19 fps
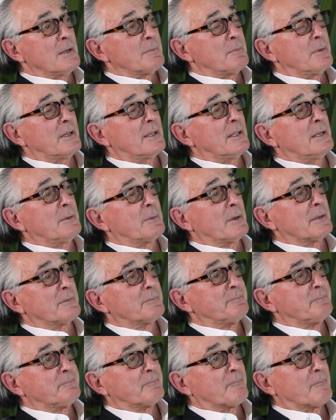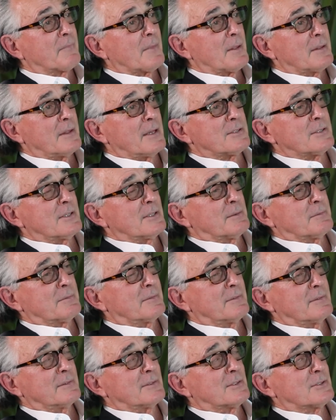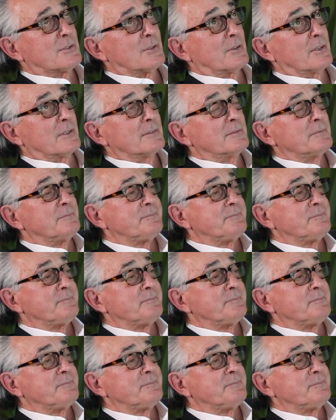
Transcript: But anyway, that's another story.